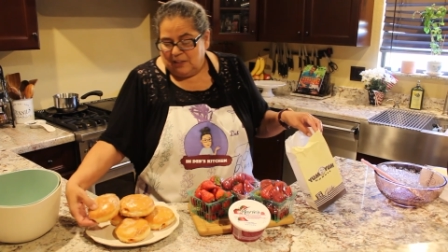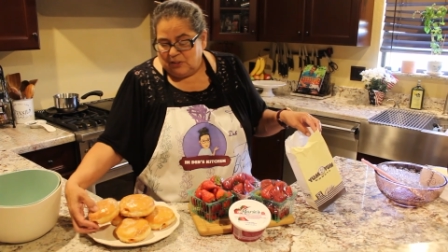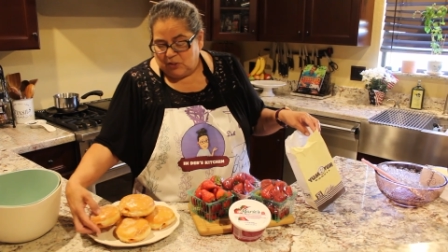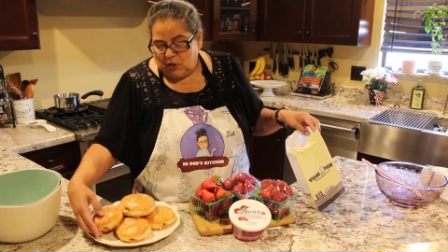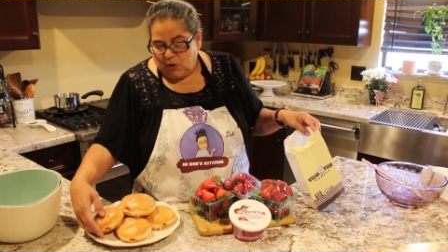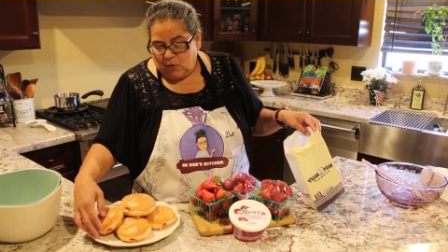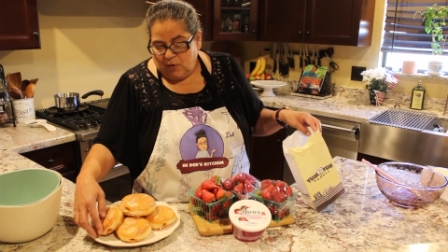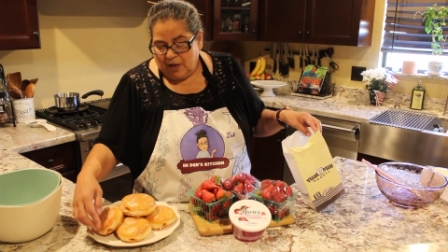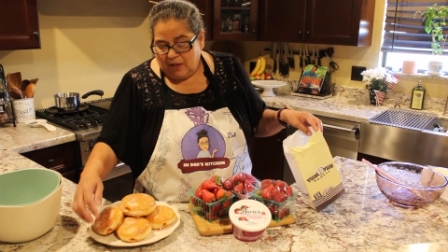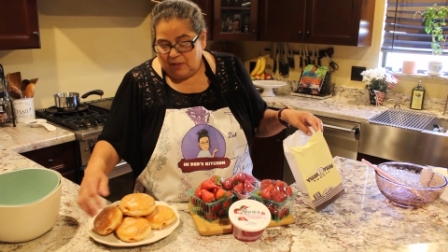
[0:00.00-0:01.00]
So
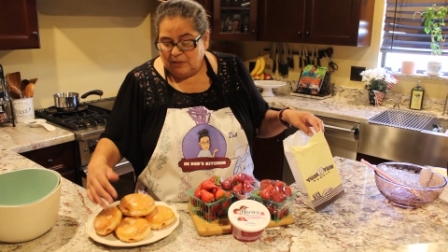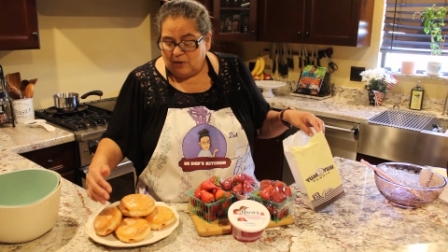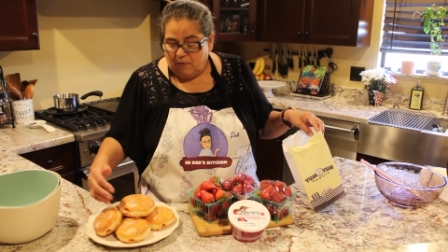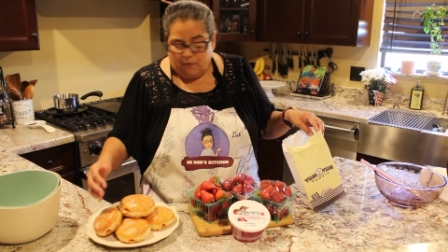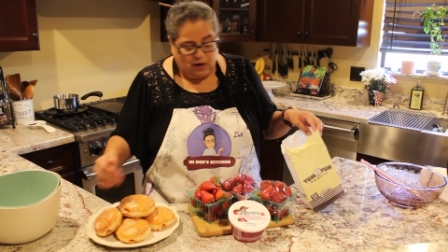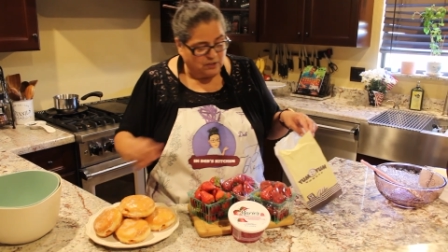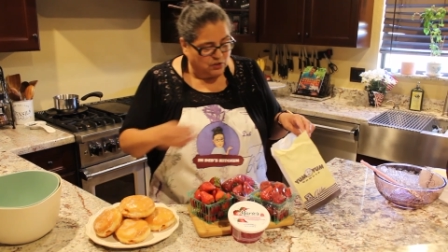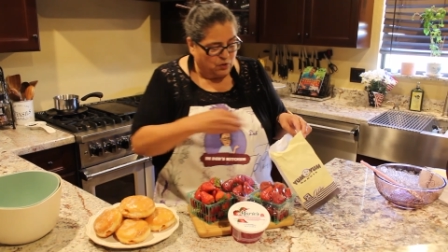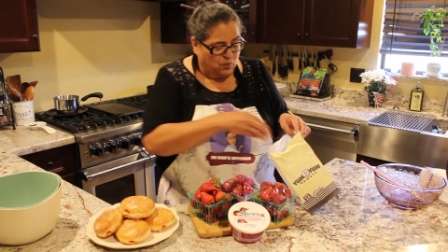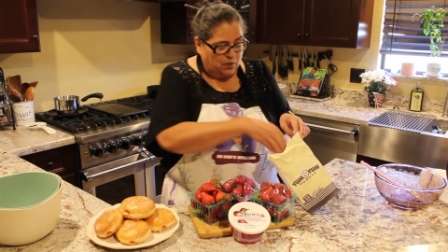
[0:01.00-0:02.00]
these are
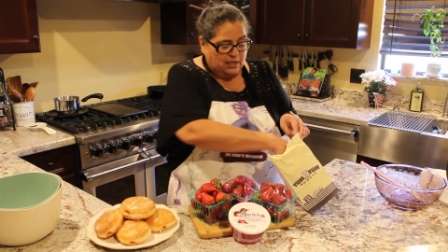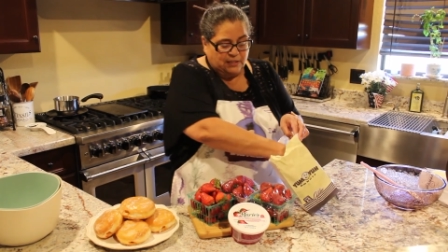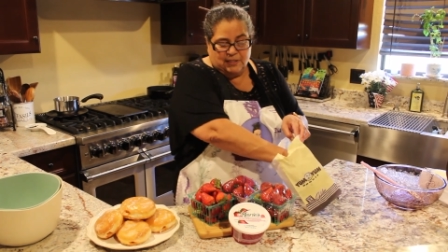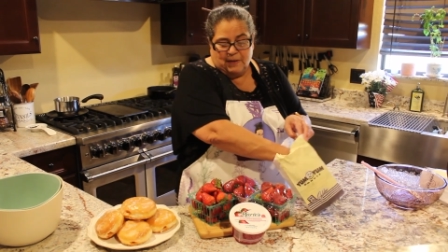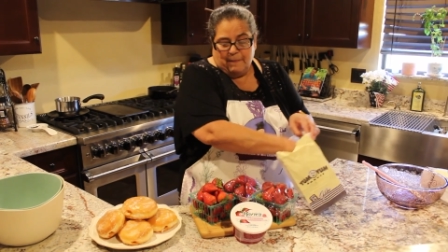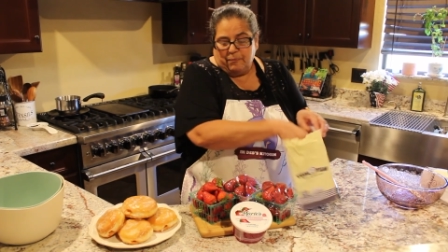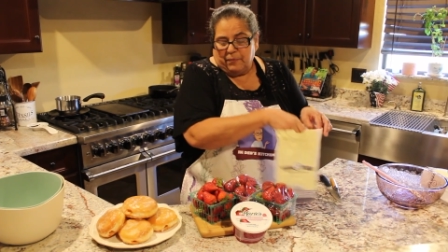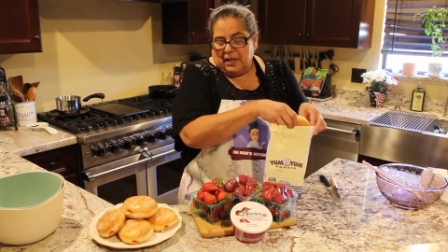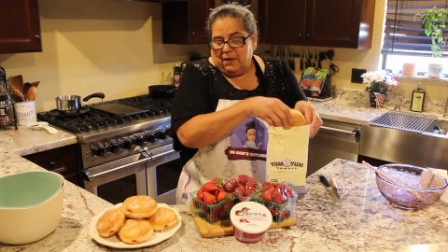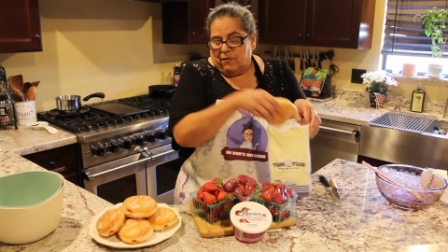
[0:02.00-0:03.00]
fresh donuts
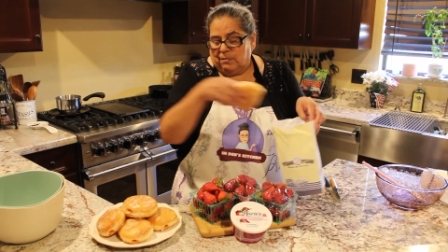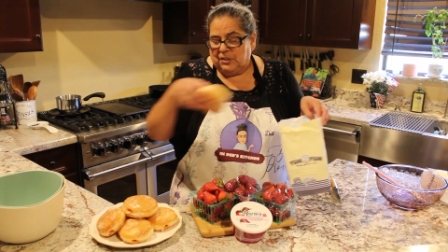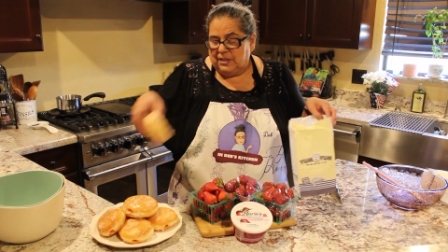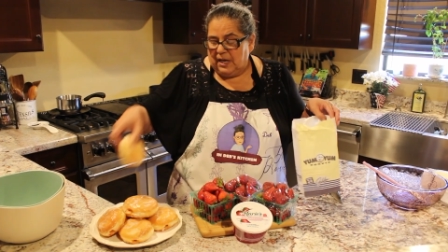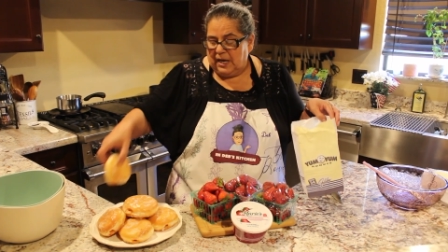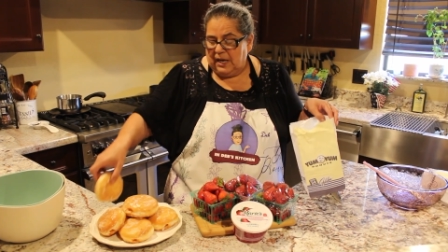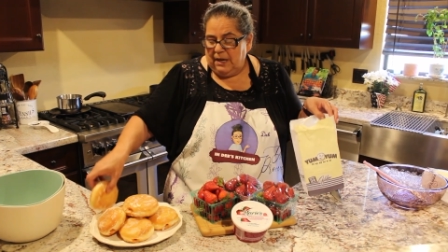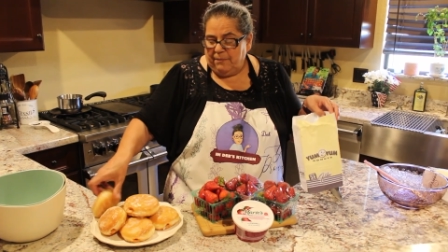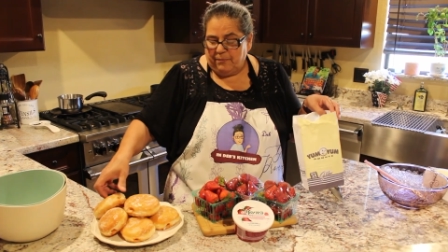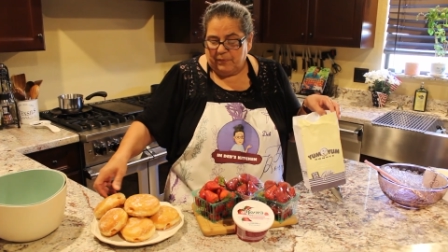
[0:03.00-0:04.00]
from
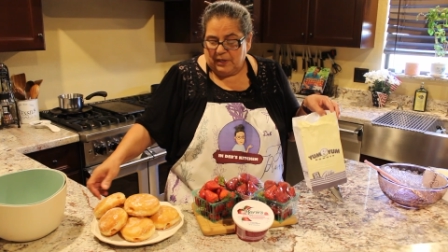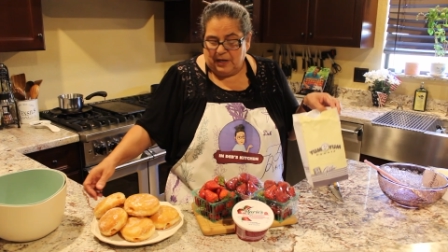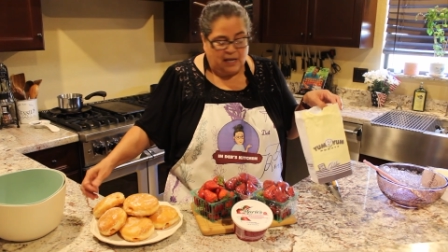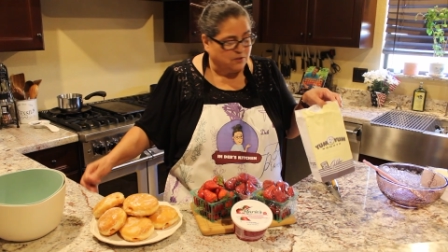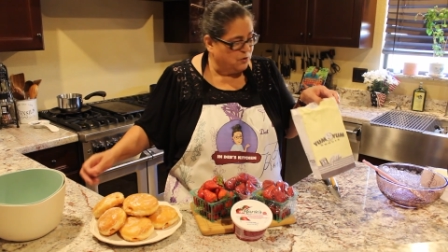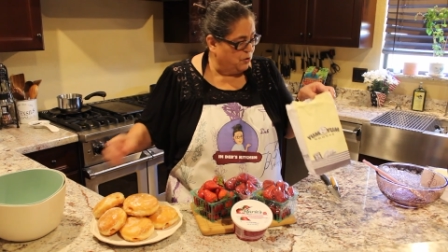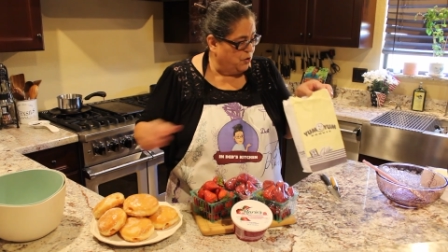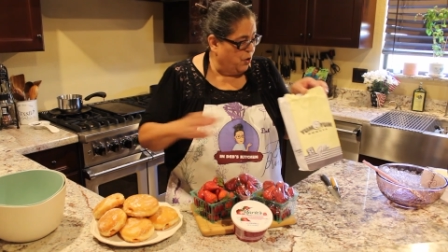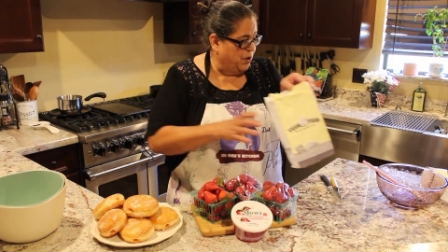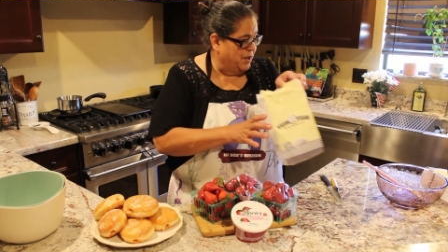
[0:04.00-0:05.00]
today, National
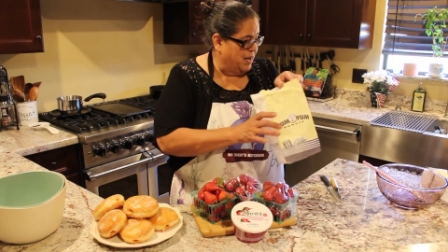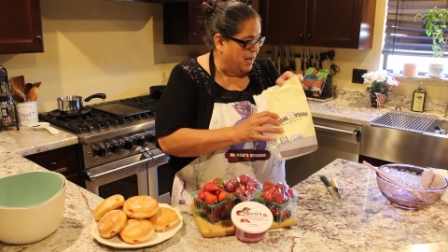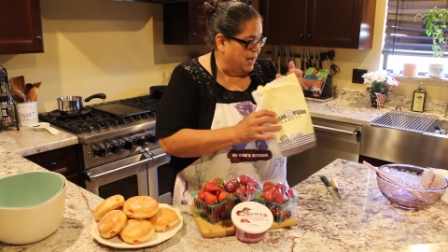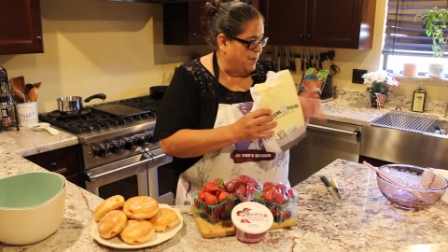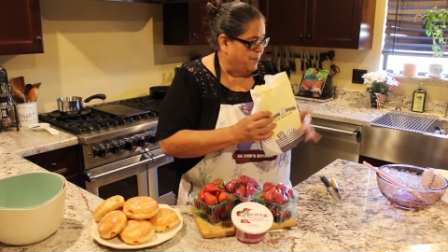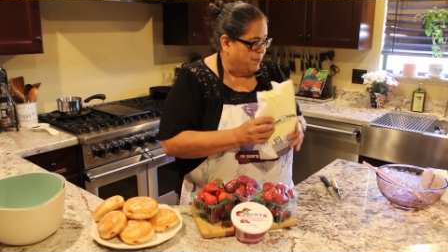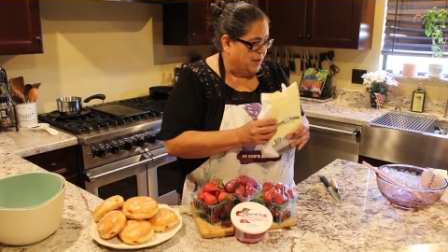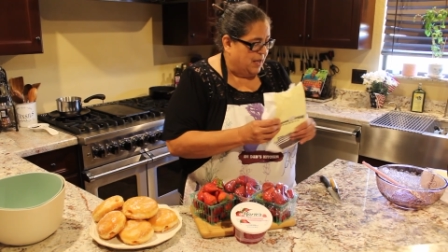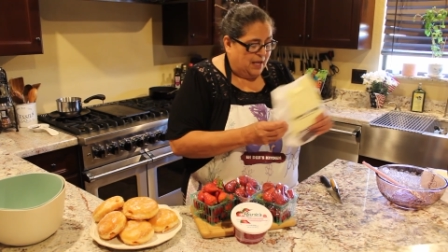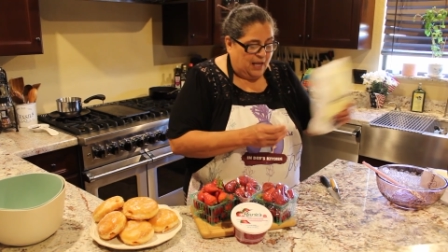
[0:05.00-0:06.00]
Donut
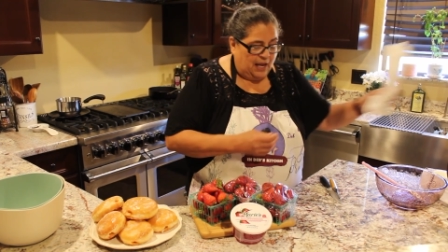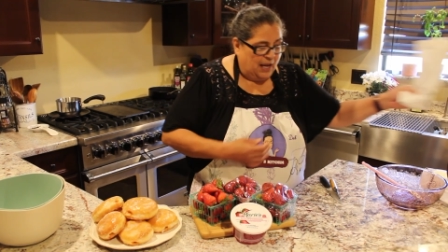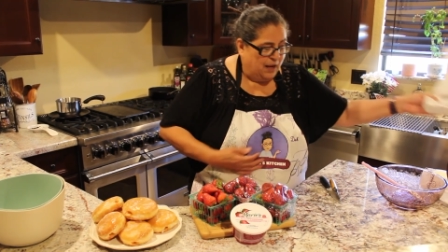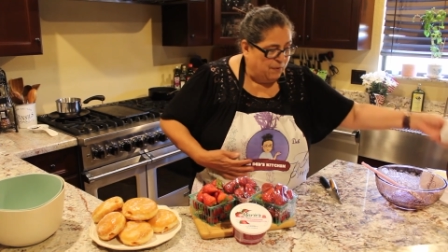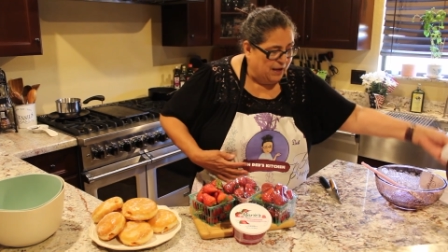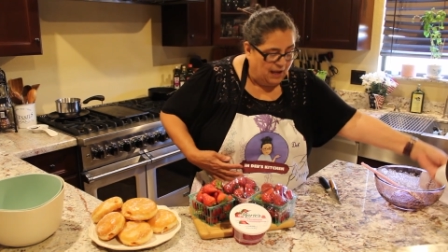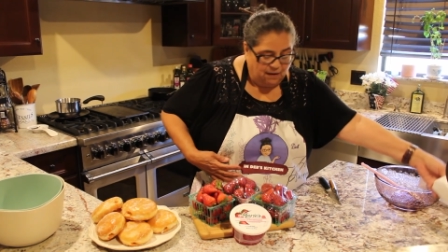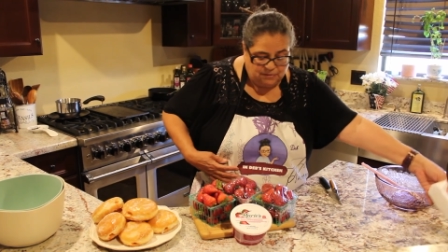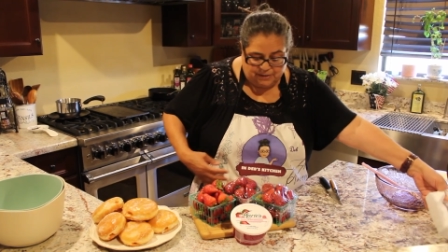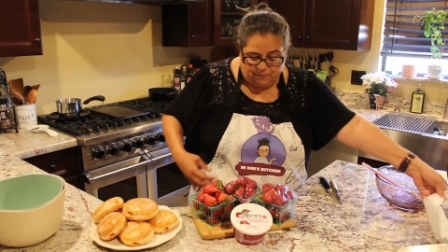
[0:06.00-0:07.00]
Day. And we
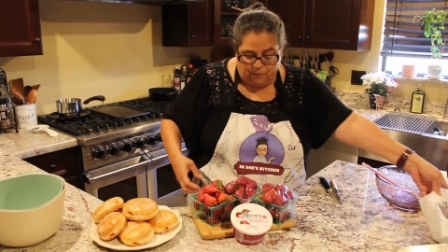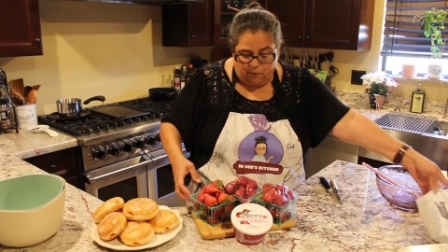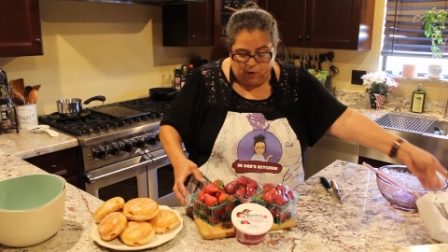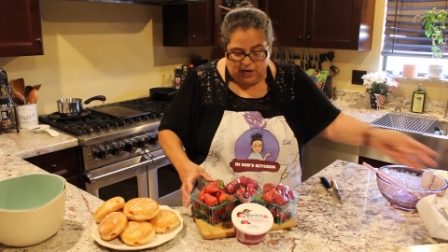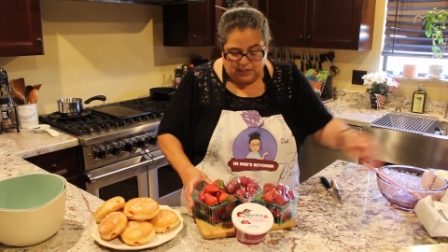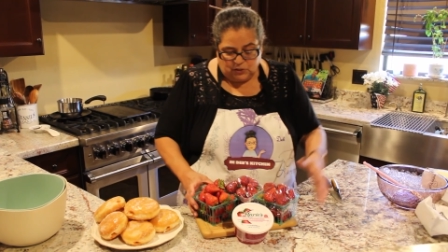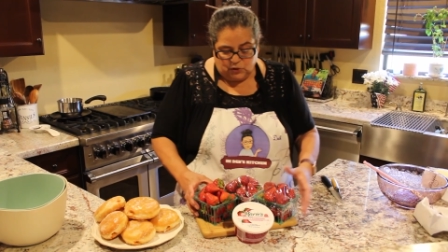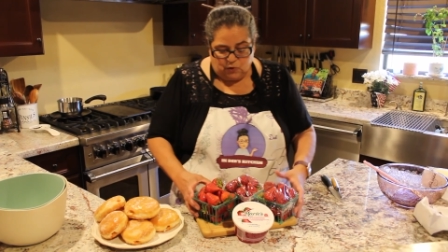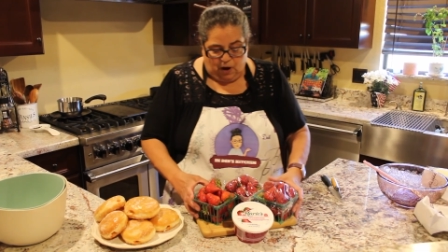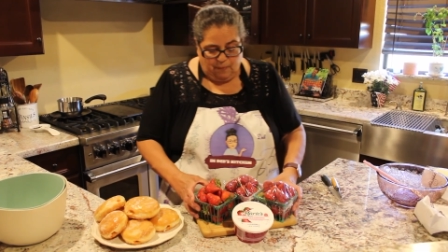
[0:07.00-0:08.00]
have some fresh
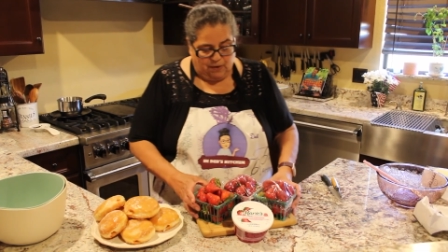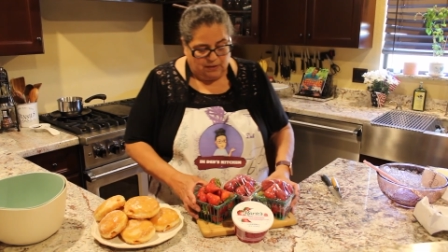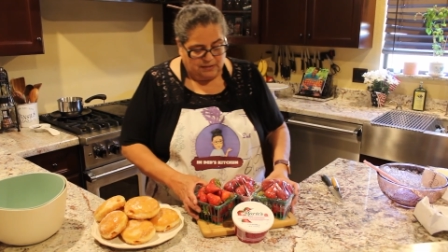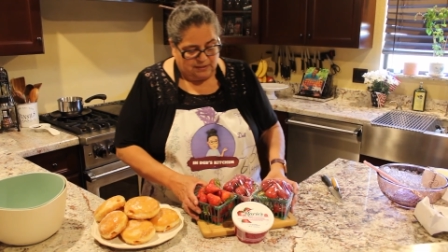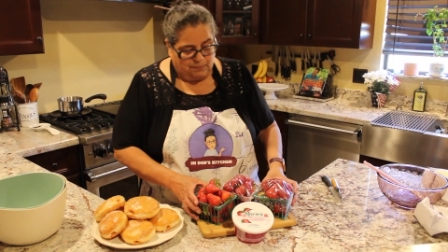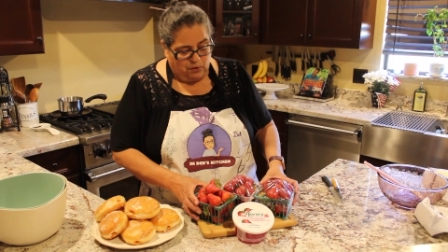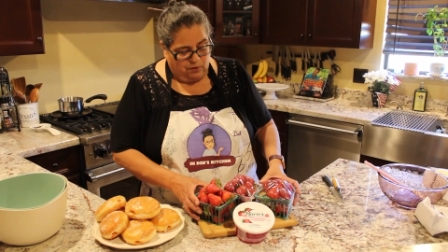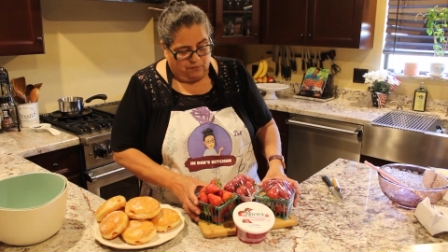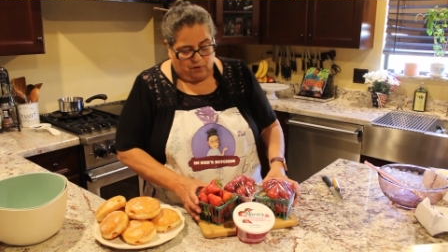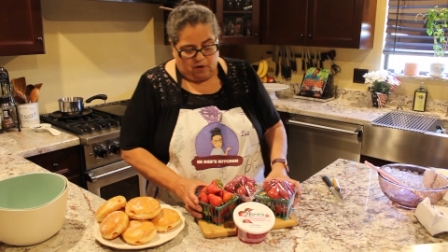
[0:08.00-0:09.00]
strawberries.
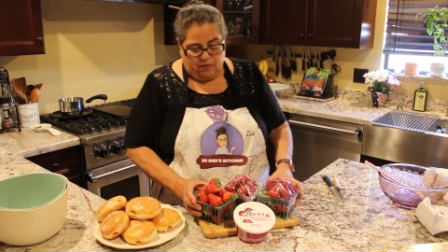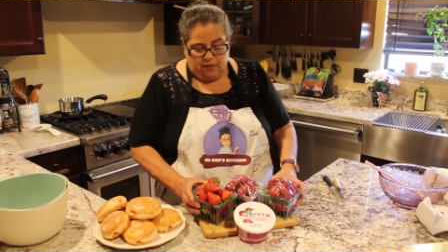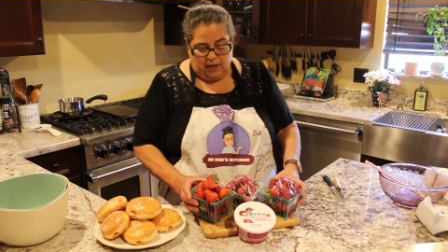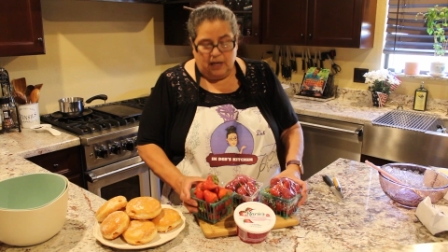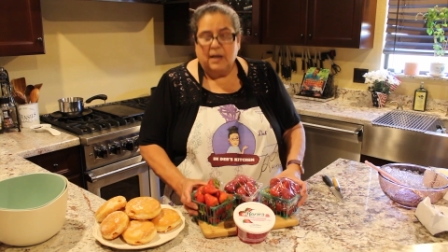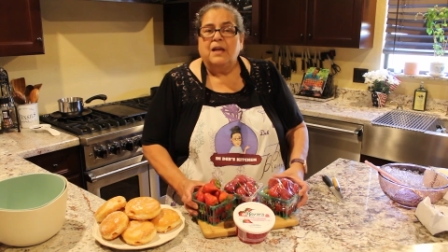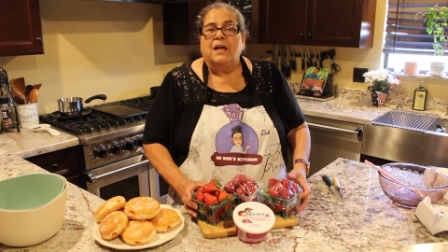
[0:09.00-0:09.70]
Beautiful, aren't they?